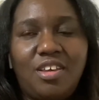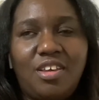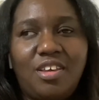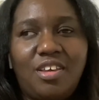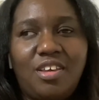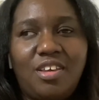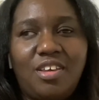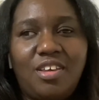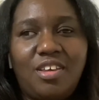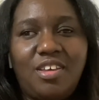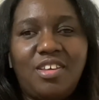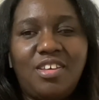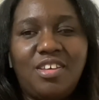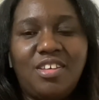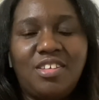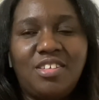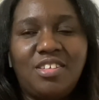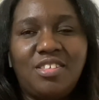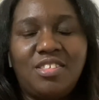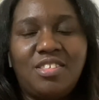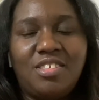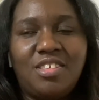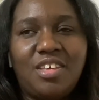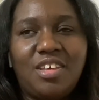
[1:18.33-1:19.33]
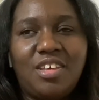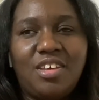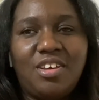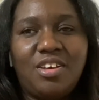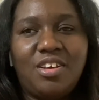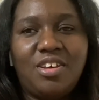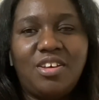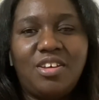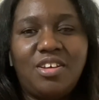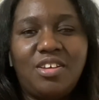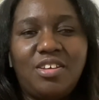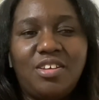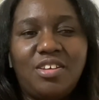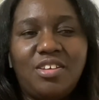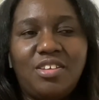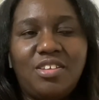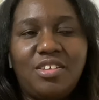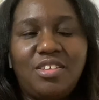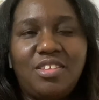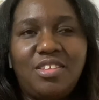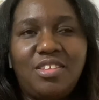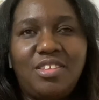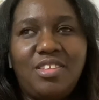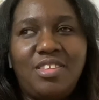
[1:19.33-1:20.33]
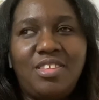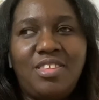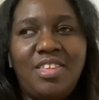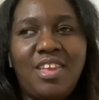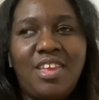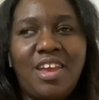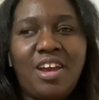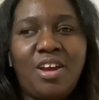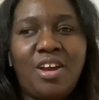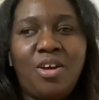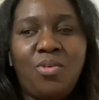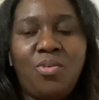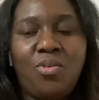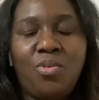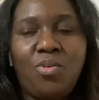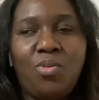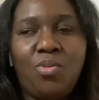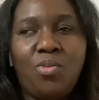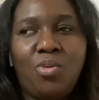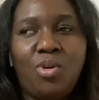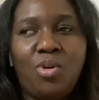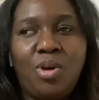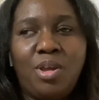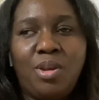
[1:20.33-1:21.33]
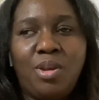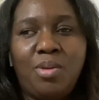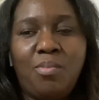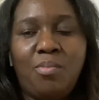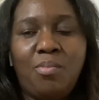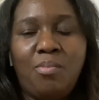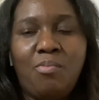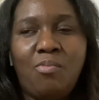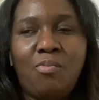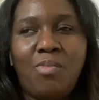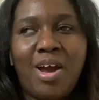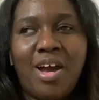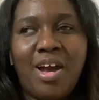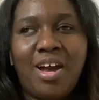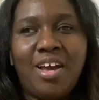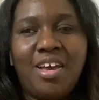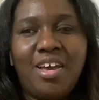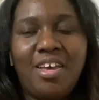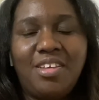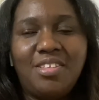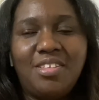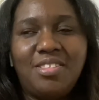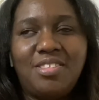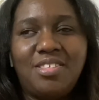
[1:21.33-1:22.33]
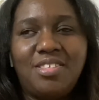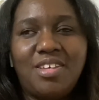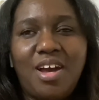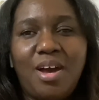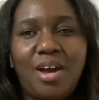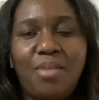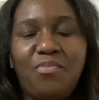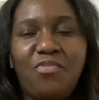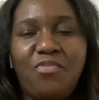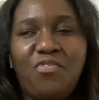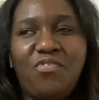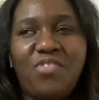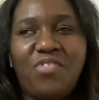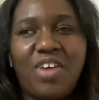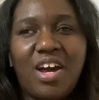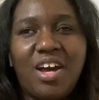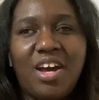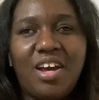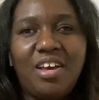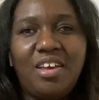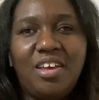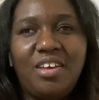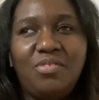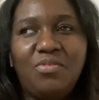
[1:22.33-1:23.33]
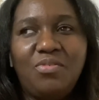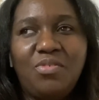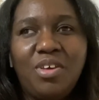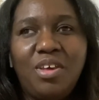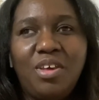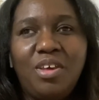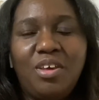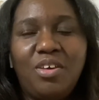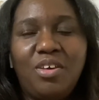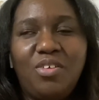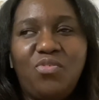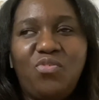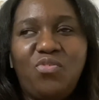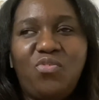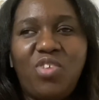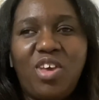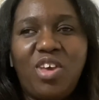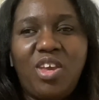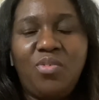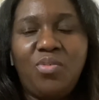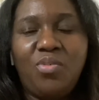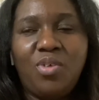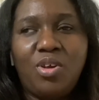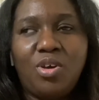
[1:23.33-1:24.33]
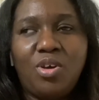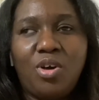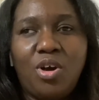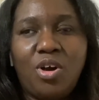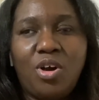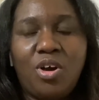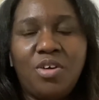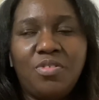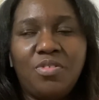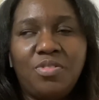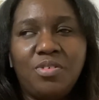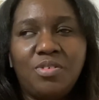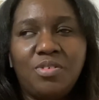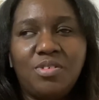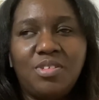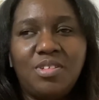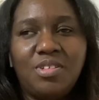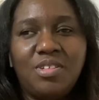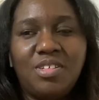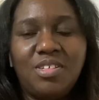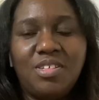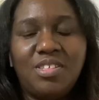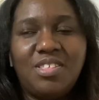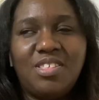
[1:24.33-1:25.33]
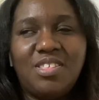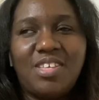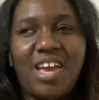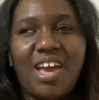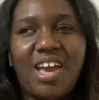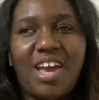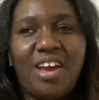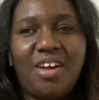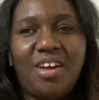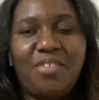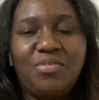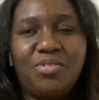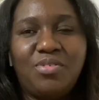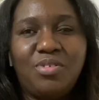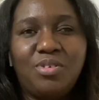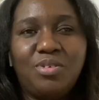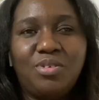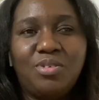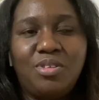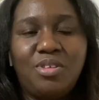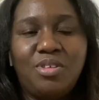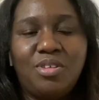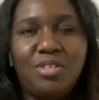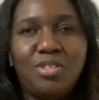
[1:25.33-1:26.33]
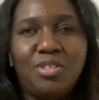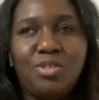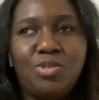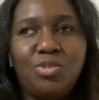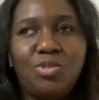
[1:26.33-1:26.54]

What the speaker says: is now on my top 5 favorite authors list after this